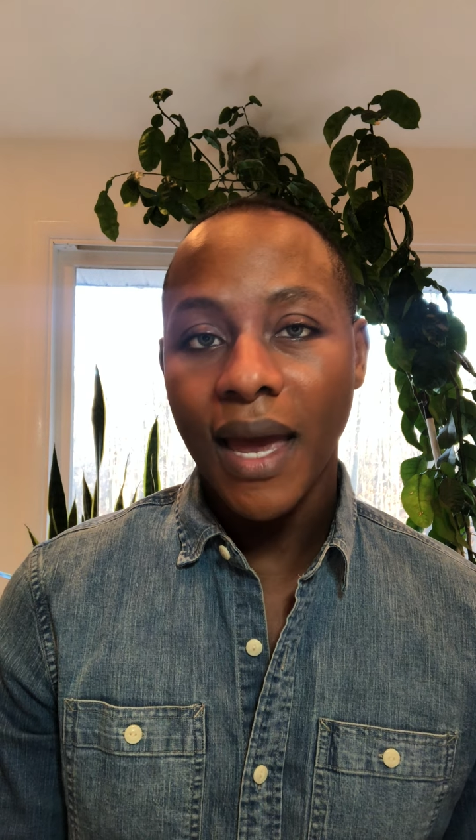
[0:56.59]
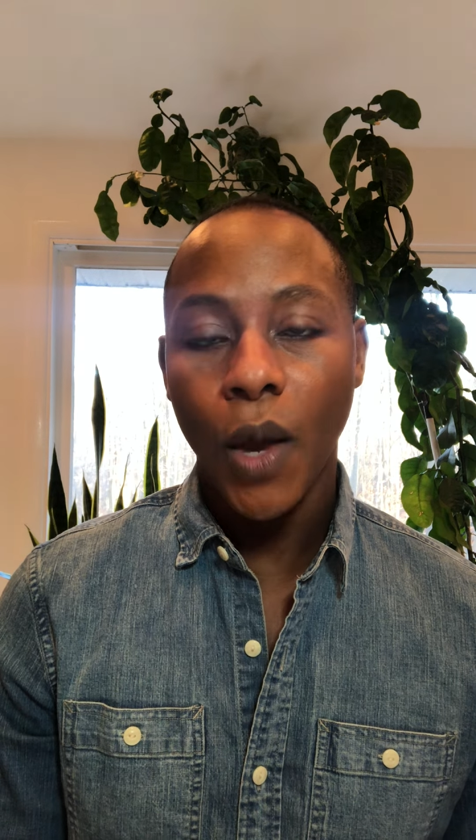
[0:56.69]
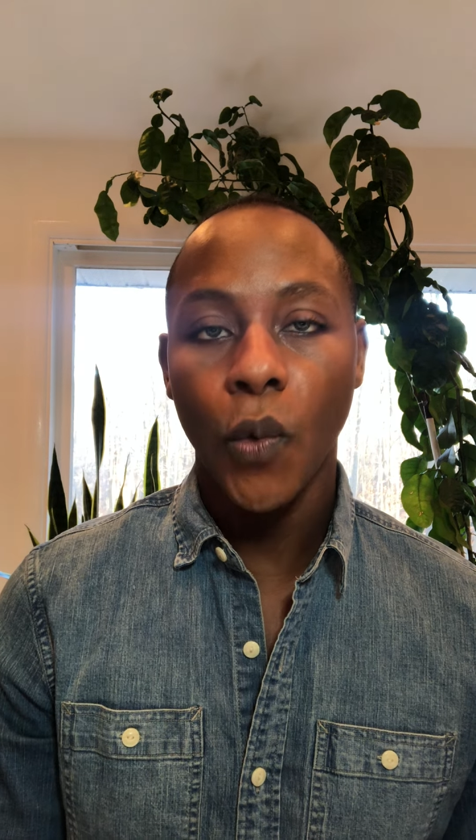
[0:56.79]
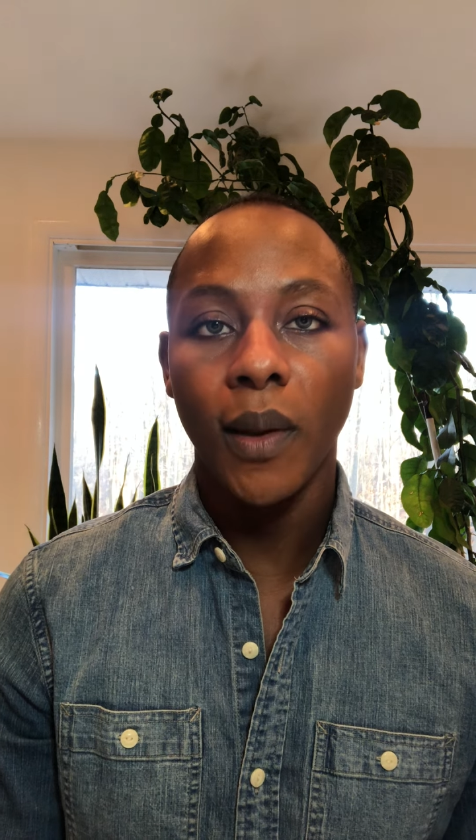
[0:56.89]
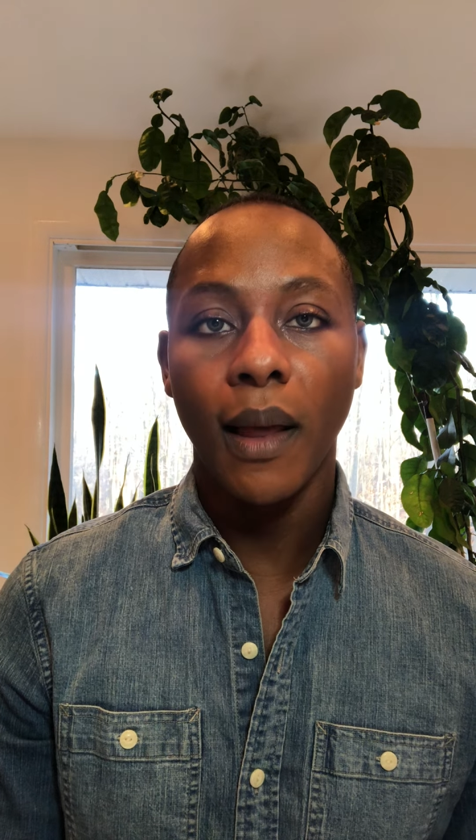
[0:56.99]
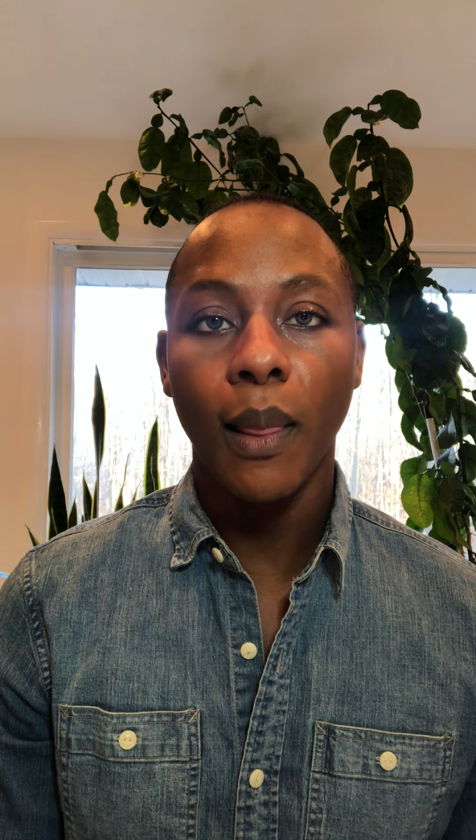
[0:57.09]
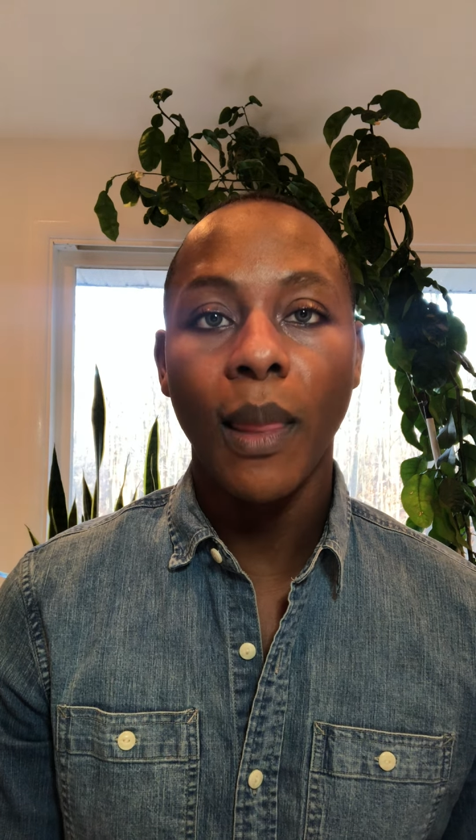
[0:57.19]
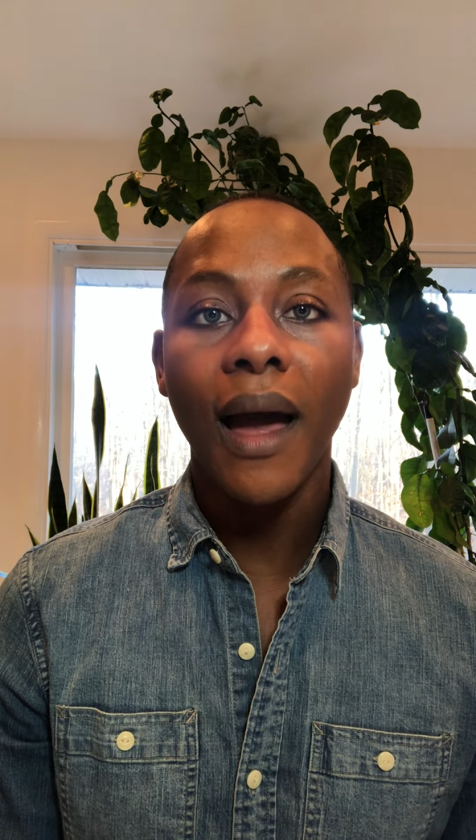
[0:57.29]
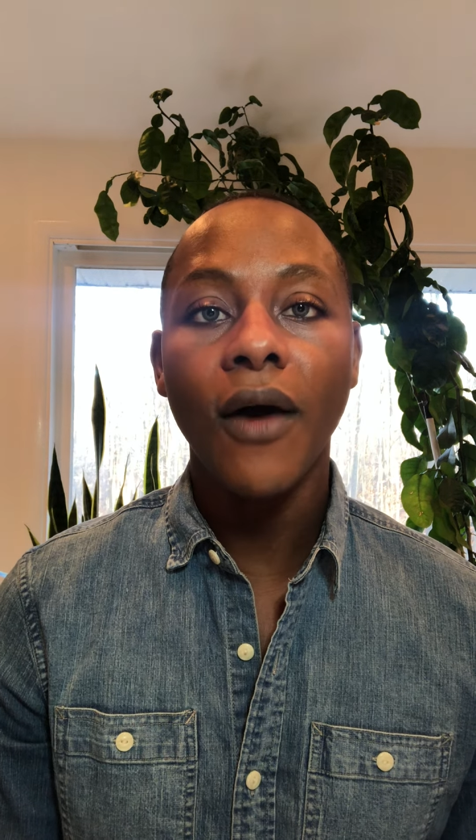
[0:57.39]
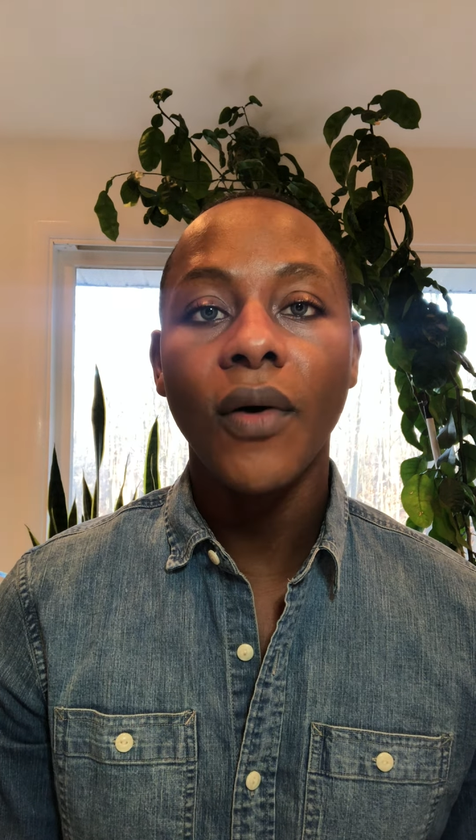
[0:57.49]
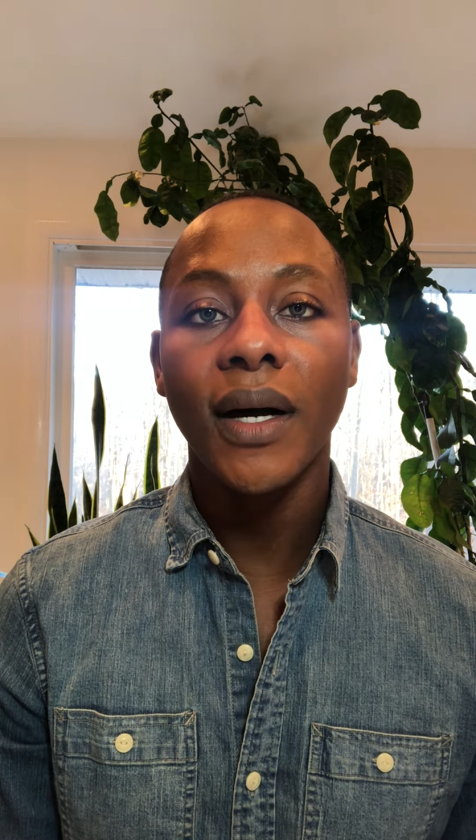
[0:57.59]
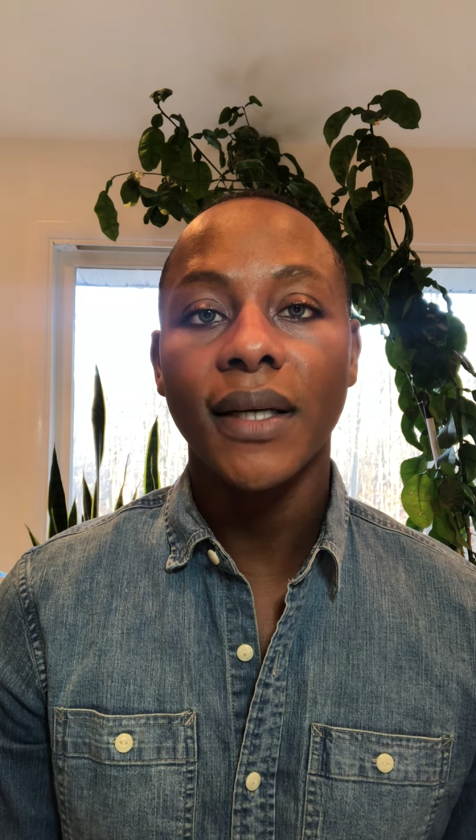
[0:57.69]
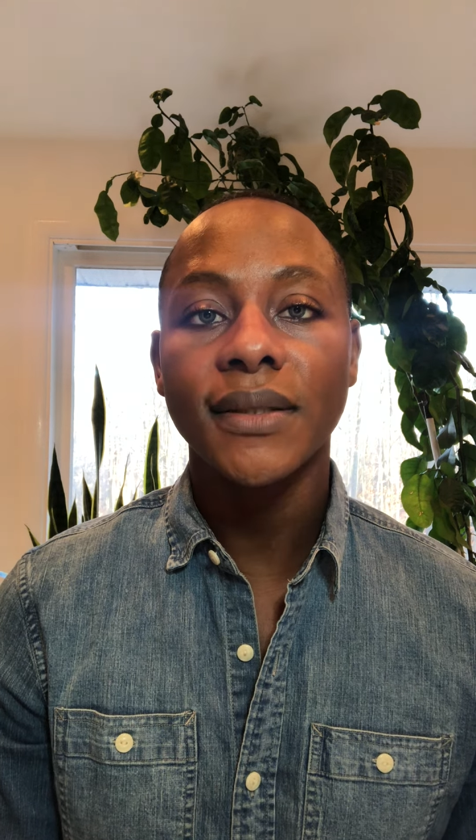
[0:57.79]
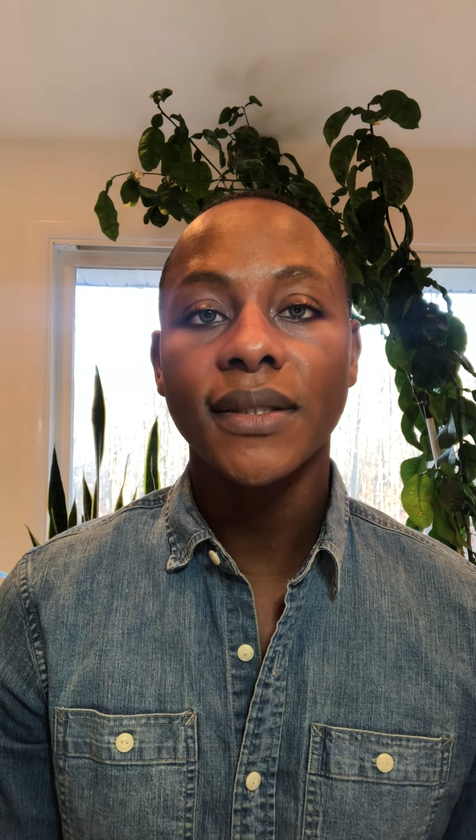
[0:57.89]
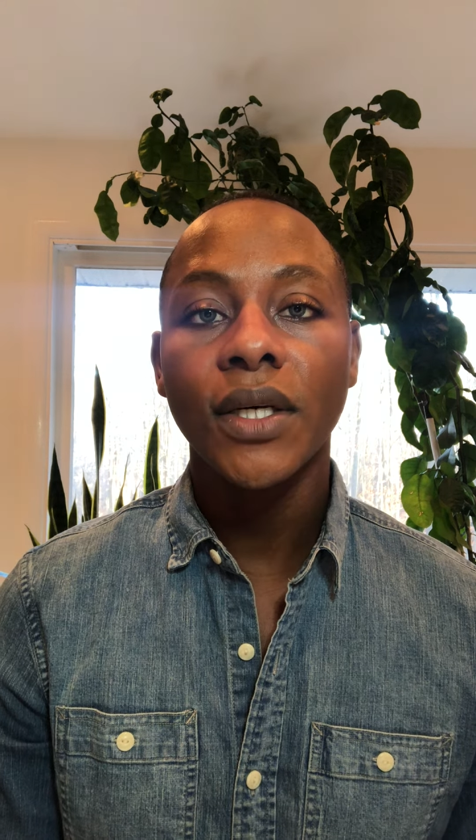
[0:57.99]
and will allow
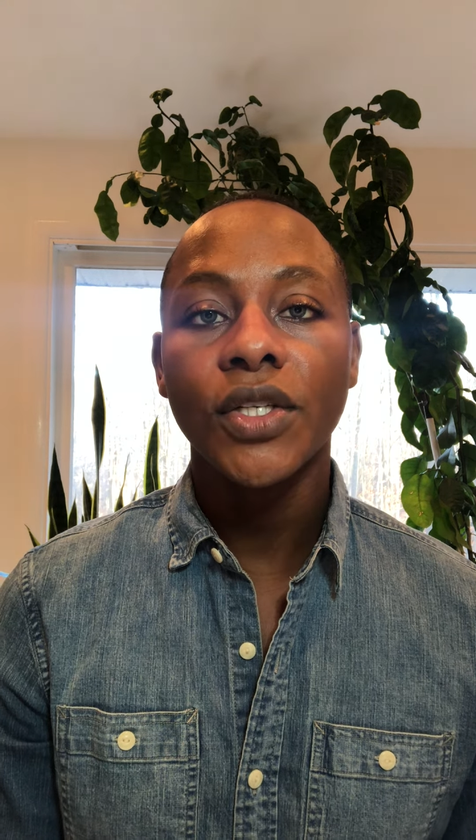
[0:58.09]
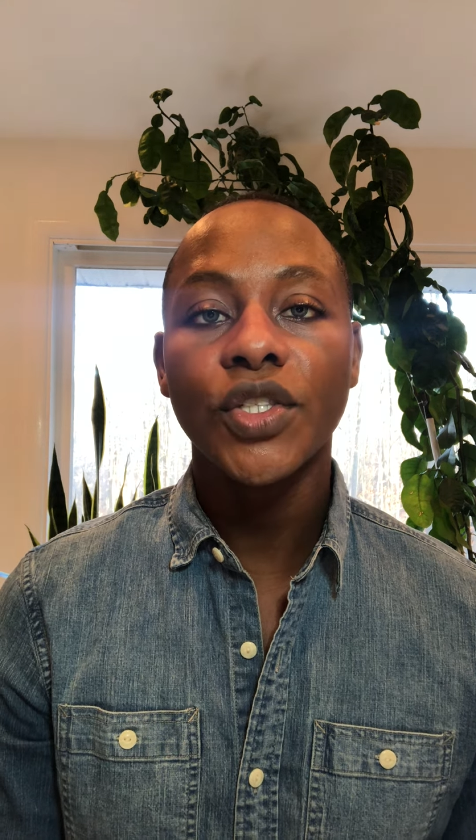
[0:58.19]
us